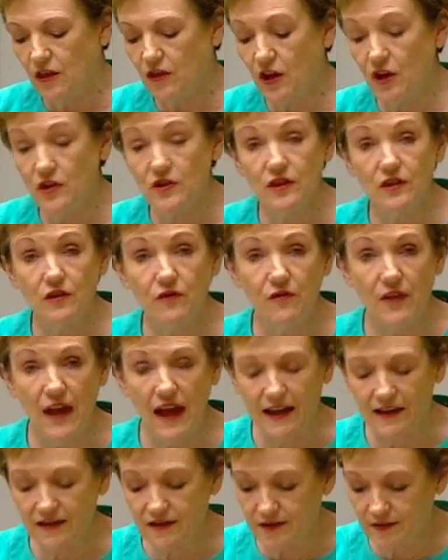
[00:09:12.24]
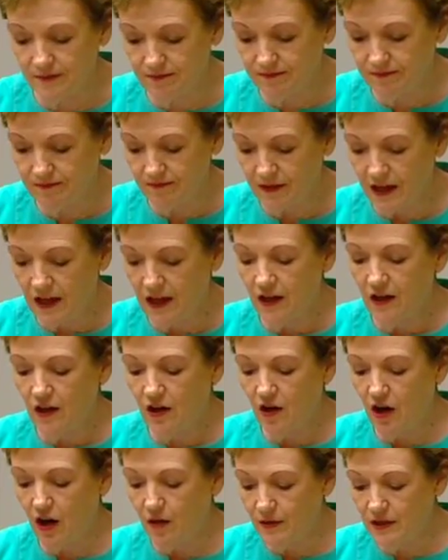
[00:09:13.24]
Those are the facts.
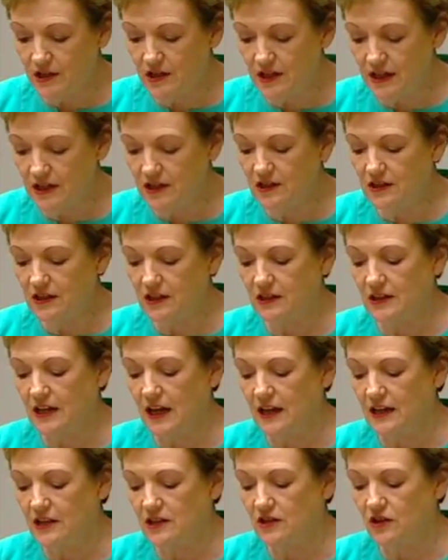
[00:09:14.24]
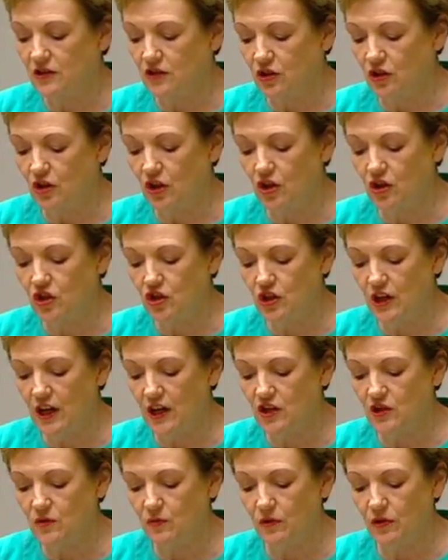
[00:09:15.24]
Common sense dictates that
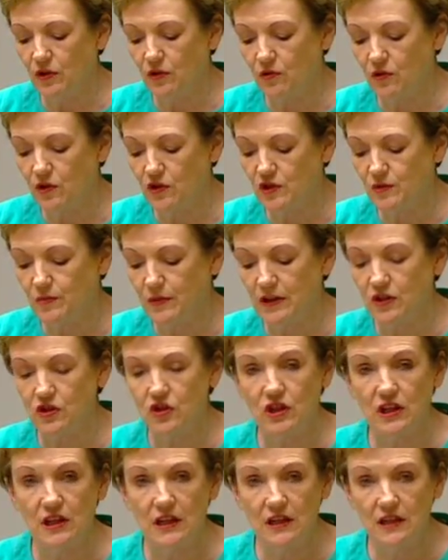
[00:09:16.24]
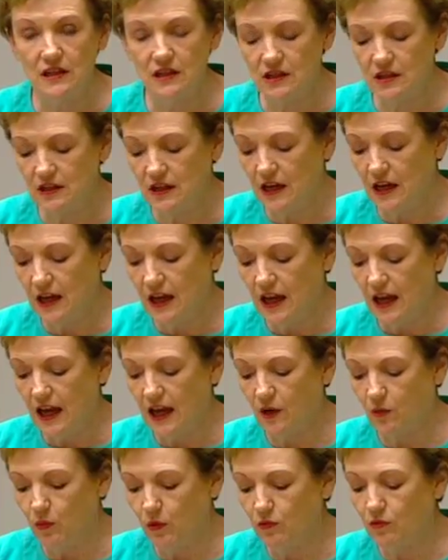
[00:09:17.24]
negotiation with the crossbench is
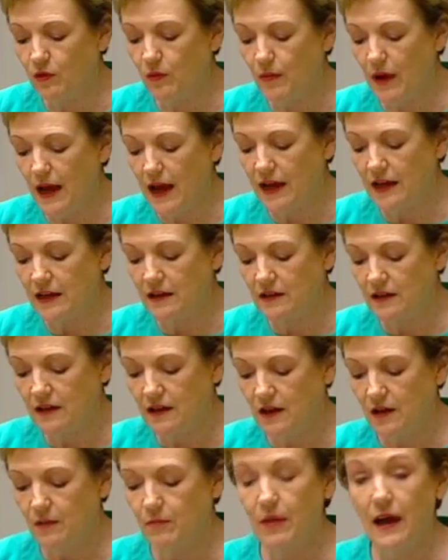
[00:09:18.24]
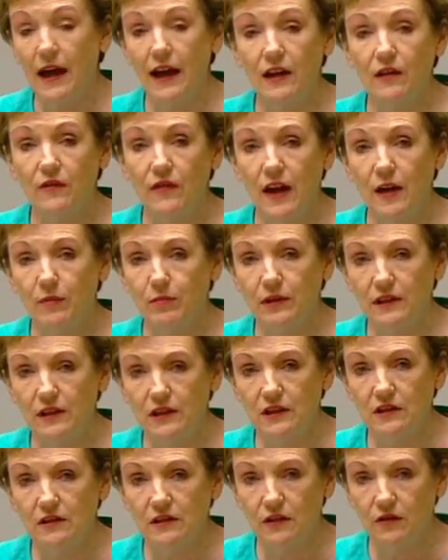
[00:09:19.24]
and will remain part of our
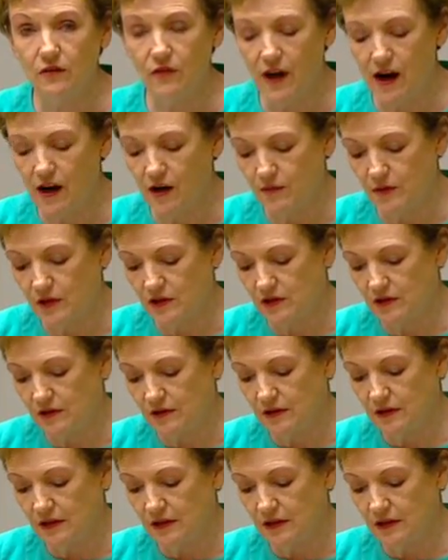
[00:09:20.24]
political environment.